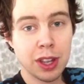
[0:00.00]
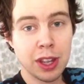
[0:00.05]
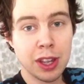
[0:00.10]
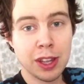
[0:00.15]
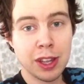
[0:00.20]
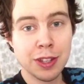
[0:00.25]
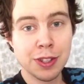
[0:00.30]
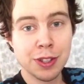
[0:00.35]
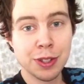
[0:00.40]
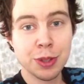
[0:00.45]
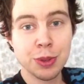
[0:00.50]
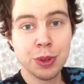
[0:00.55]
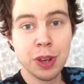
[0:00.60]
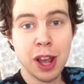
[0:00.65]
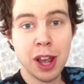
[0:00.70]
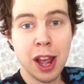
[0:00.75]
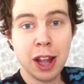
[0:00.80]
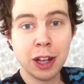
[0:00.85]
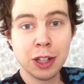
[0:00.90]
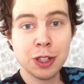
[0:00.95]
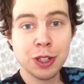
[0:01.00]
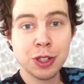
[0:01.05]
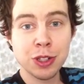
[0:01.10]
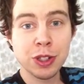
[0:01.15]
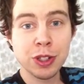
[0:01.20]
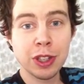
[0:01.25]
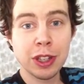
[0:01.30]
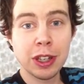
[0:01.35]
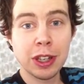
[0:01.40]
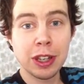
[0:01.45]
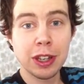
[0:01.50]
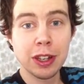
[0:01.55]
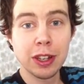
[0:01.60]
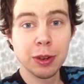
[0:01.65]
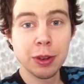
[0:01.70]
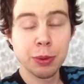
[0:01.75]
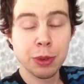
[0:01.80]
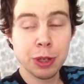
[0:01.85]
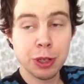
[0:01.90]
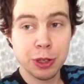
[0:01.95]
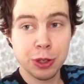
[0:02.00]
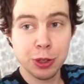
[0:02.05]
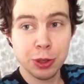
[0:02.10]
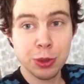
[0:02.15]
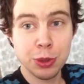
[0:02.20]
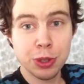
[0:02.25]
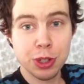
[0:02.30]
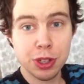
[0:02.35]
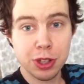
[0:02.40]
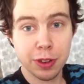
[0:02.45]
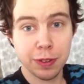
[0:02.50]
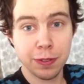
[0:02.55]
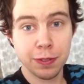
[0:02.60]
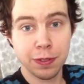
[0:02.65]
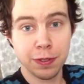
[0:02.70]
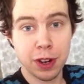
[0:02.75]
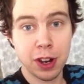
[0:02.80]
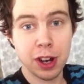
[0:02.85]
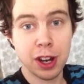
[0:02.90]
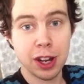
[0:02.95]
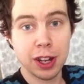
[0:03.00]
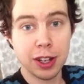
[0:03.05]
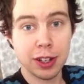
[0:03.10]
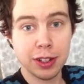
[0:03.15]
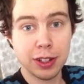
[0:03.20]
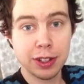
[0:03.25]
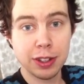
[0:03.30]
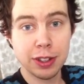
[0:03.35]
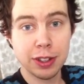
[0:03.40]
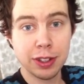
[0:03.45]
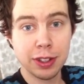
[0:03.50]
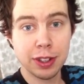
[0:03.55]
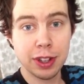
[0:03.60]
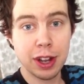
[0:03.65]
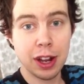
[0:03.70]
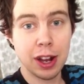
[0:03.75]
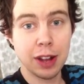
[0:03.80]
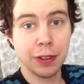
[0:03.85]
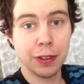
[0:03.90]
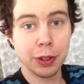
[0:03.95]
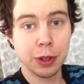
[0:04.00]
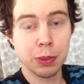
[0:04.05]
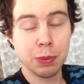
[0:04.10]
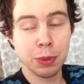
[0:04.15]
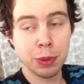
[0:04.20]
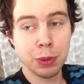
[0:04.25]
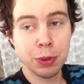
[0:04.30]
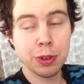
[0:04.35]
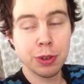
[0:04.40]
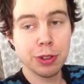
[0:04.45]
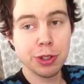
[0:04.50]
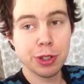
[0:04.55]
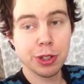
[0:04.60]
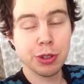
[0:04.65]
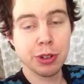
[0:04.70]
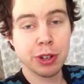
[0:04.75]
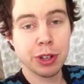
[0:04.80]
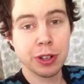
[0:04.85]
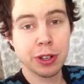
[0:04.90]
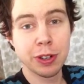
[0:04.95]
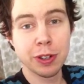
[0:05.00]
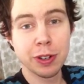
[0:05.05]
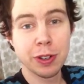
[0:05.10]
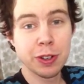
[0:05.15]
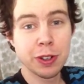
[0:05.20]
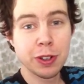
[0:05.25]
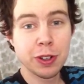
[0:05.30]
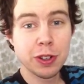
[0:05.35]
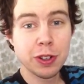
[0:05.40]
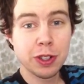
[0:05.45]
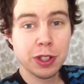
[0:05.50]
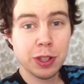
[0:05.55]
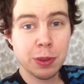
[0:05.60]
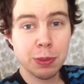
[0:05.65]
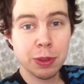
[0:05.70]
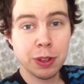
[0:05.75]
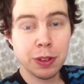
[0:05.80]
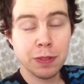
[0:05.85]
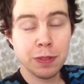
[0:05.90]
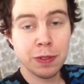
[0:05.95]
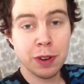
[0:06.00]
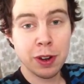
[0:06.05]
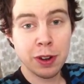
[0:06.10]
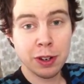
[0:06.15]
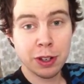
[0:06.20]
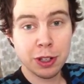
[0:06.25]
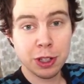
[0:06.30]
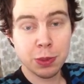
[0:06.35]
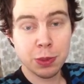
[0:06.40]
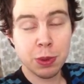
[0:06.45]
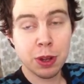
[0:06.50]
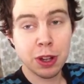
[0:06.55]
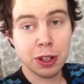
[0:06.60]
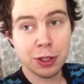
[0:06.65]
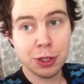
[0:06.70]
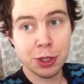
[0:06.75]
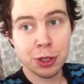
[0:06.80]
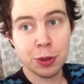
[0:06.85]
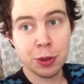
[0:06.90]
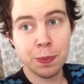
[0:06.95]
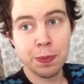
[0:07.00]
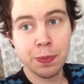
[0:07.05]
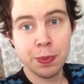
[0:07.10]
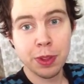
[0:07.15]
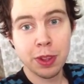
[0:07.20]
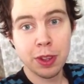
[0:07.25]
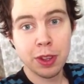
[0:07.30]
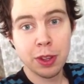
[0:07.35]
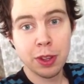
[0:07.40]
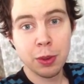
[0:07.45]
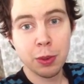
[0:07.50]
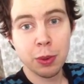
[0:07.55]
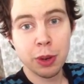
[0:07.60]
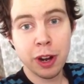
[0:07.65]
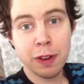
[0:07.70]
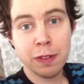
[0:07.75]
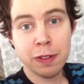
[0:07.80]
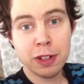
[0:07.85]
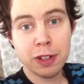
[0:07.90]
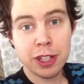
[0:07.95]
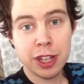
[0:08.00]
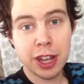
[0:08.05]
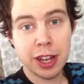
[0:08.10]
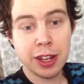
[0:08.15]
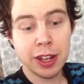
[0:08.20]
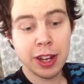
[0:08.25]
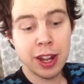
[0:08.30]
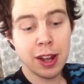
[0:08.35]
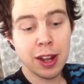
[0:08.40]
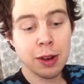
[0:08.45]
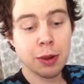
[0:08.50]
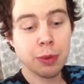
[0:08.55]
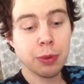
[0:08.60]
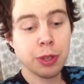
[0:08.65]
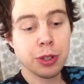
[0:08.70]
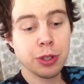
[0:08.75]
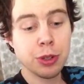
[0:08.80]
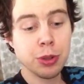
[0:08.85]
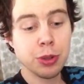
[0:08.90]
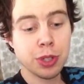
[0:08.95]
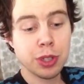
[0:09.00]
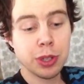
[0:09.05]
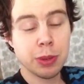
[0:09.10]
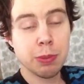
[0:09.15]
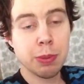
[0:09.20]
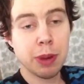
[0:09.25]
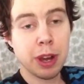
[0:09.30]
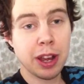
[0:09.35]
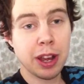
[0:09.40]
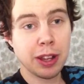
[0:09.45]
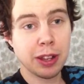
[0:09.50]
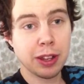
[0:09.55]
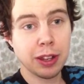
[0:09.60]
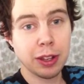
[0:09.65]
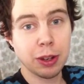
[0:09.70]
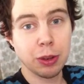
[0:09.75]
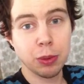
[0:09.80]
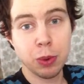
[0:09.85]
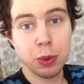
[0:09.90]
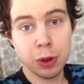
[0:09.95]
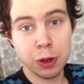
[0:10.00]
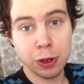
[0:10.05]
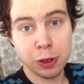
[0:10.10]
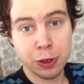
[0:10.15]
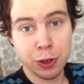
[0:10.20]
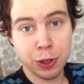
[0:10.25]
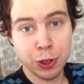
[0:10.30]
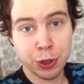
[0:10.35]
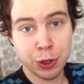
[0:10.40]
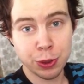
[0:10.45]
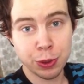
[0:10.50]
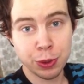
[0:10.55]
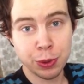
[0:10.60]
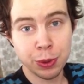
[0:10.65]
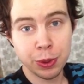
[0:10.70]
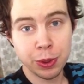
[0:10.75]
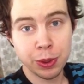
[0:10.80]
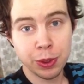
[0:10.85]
is to actually reduce the font on the computer screen something very small so whatever it's at now reduce it by like one or two